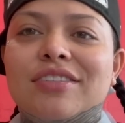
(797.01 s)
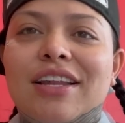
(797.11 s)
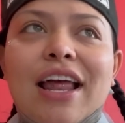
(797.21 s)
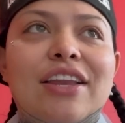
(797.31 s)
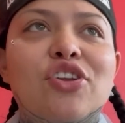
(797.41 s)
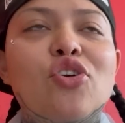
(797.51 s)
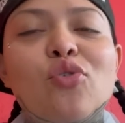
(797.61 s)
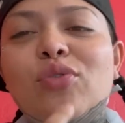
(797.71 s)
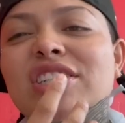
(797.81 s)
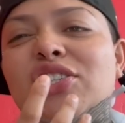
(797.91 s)
And I knew
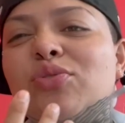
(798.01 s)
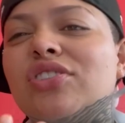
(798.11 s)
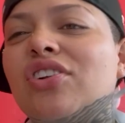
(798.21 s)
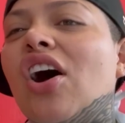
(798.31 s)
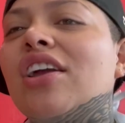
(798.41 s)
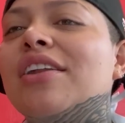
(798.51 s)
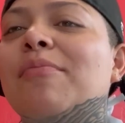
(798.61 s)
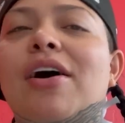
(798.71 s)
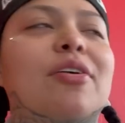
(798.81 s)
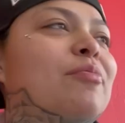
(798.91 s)
what she was talking
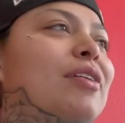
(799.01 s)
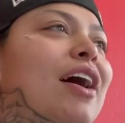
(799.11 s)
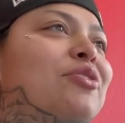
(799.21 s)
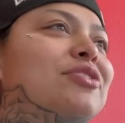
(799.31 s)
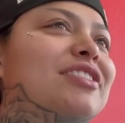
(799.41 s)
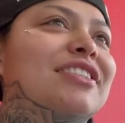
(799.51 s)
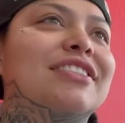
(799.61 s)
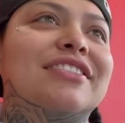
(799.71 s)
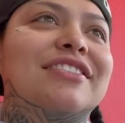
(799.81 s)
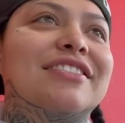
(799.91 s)
about, but I was
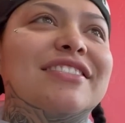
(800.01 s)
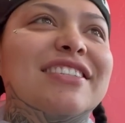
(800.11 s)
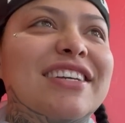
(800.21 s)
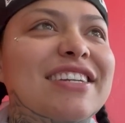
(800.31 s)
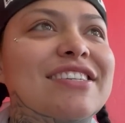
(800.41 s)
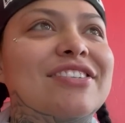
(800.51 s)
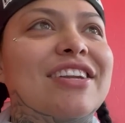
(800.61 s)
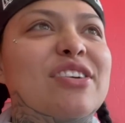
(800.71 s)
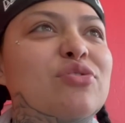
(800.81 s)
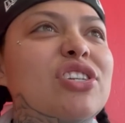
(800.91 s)
like looking at
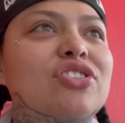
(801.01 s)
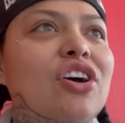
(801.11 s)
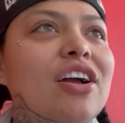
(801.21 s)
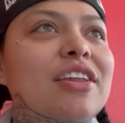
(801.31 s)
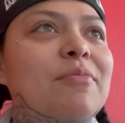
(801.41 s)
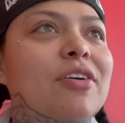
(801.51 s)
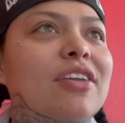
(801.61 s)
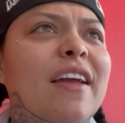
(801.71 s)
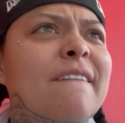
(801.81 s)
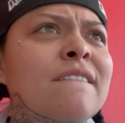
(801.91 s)
her like, what are you talking
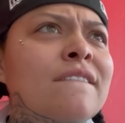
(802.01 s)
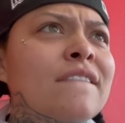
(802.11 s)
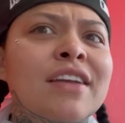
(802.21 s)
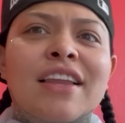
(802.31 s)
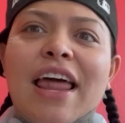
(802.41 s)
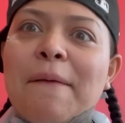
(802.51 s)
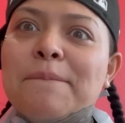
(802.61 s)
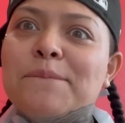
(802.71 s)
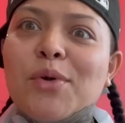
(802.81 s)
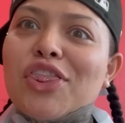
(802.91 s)
about? Like,
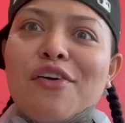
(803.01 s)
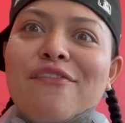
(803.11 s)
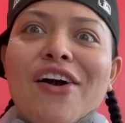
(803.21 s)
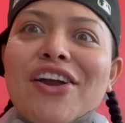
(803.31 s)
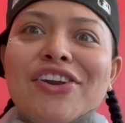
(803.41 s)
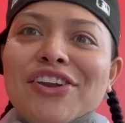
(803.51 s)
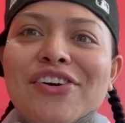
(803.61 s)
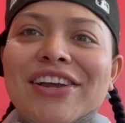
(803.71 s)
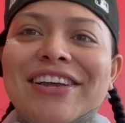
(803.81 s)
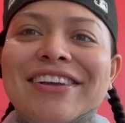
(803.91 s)
what the fuck are you
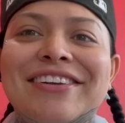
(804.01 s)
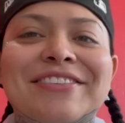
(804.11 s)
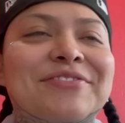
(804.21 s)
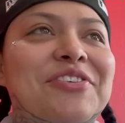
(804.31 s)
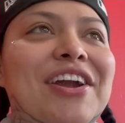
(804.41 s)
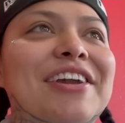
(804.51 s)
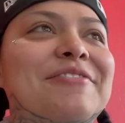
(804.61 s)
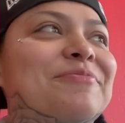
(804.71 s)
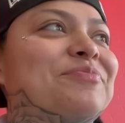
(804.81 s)
doing? Right?